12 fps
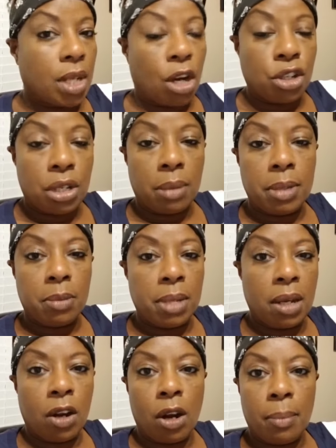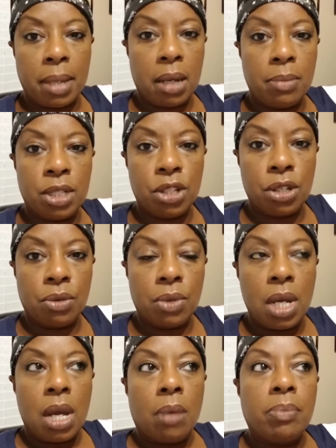Are you coming to me or I'm coming to you?
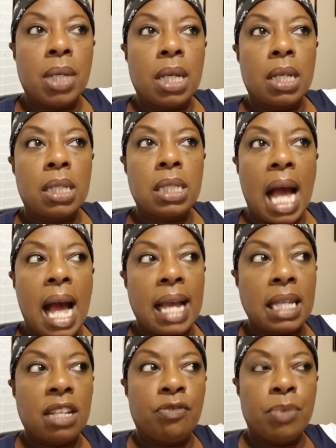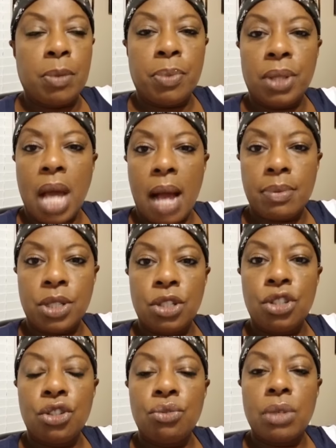Because I give people the
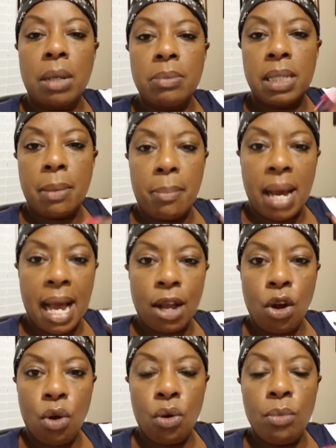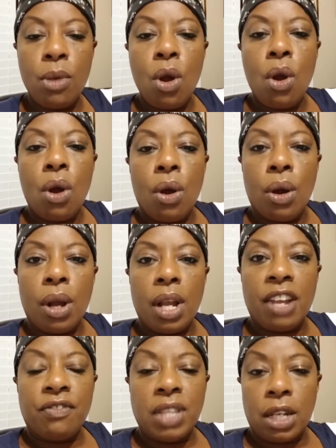option to come to my home
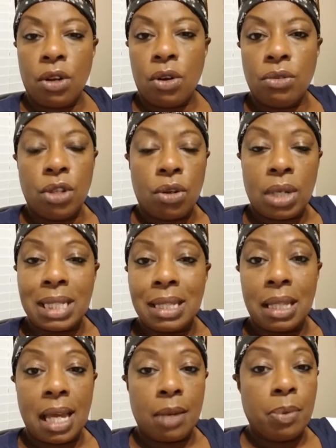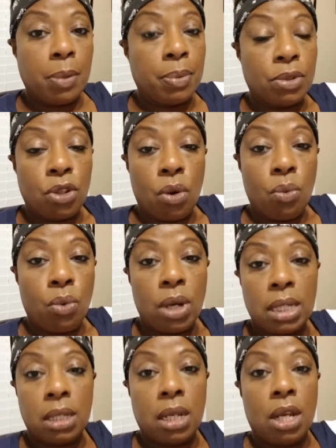if they don't, because a lot of people don't
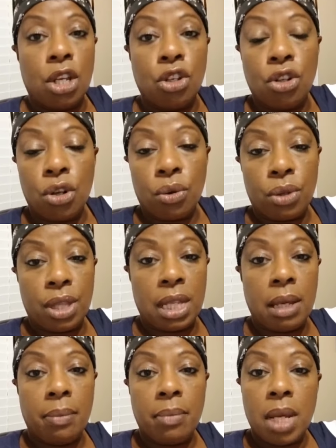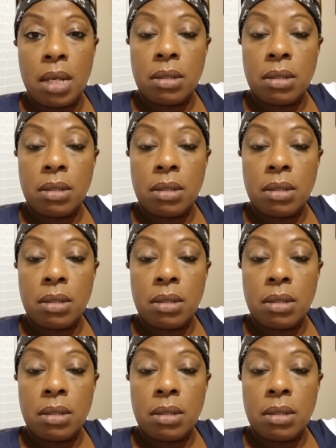want you to go to them.